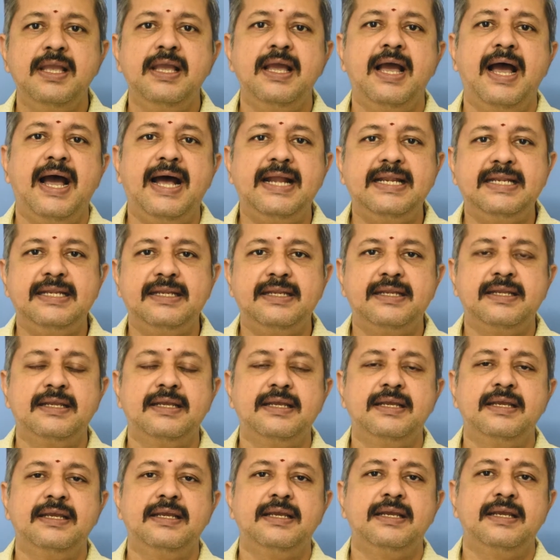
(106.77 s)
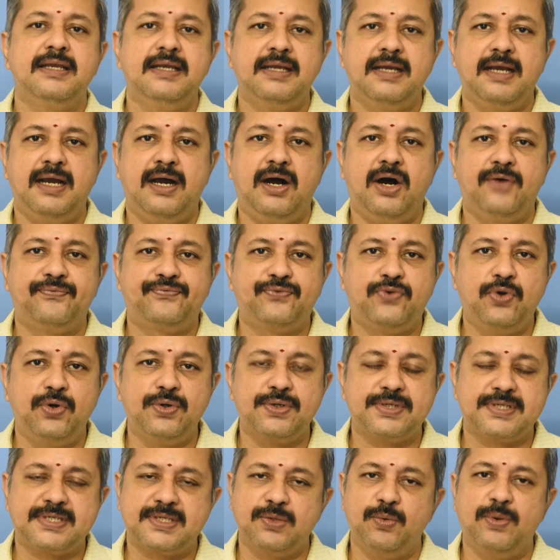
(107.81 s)
And of
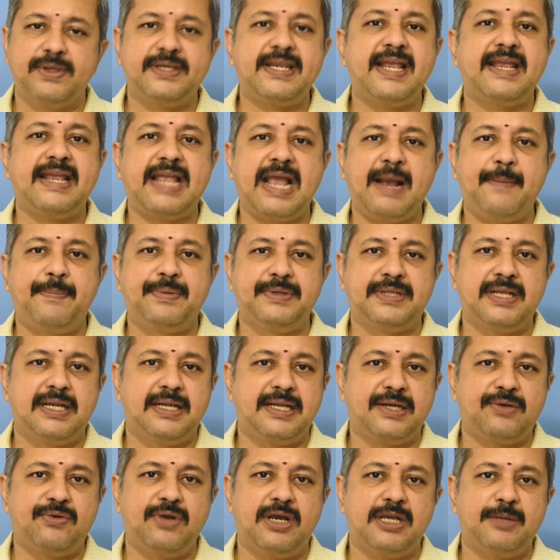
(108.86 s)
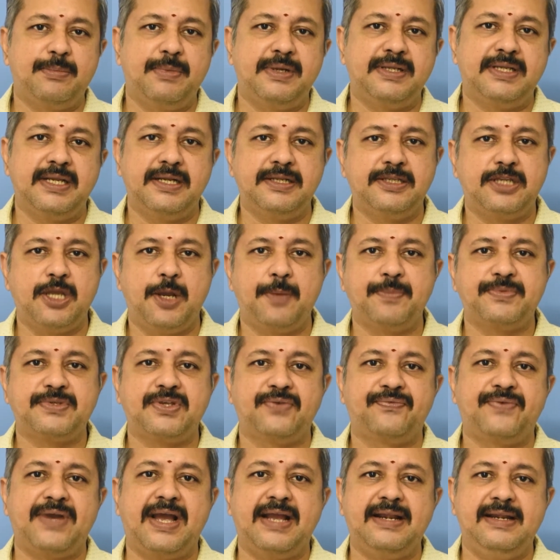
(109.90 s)
course, working capital requirement in terms
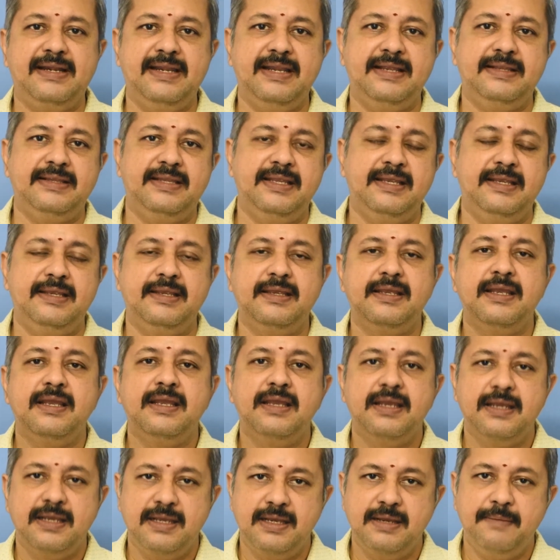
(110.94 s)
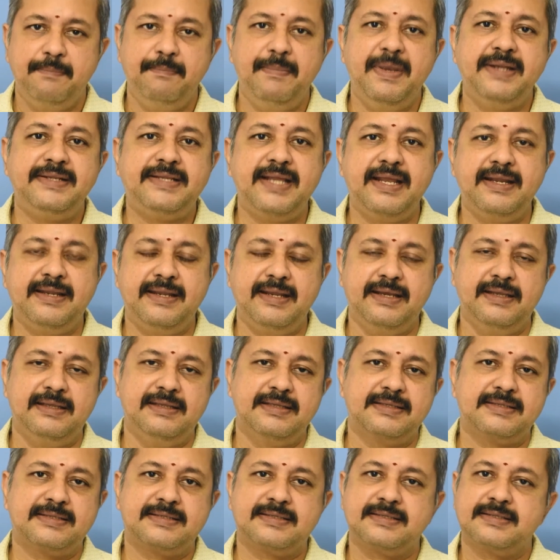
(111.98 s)
of handling the
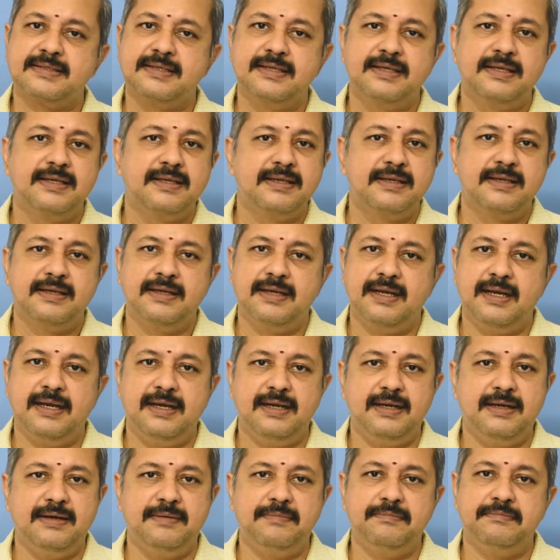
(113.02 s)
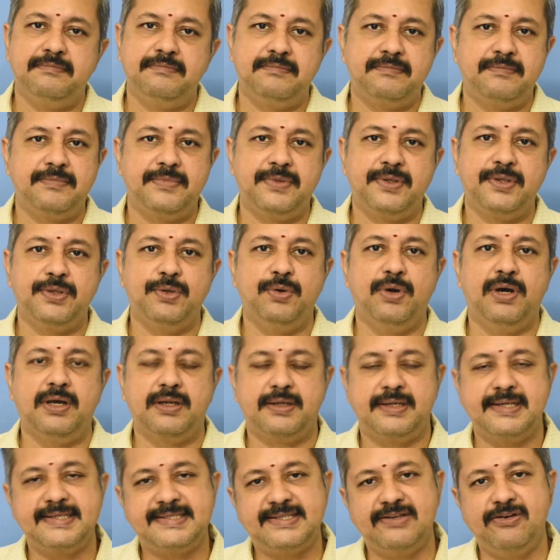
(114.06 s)
materials, your
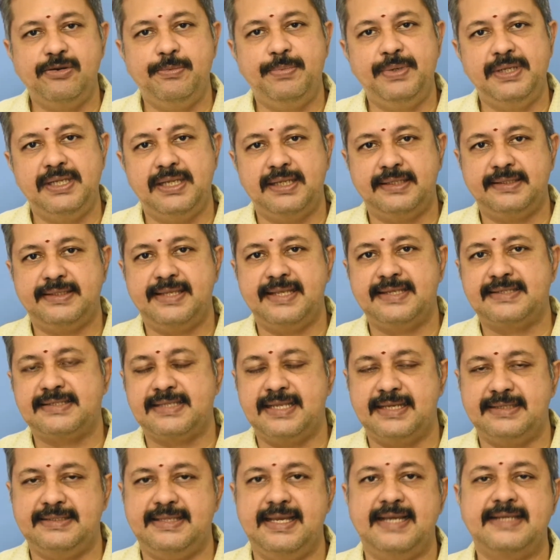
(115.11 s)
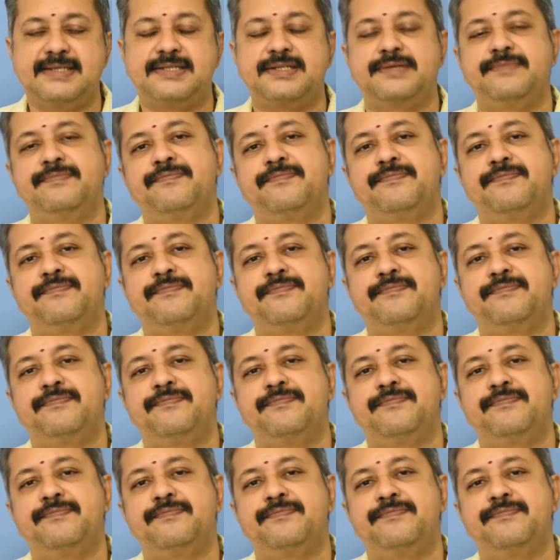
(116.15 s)
receivable and things like that.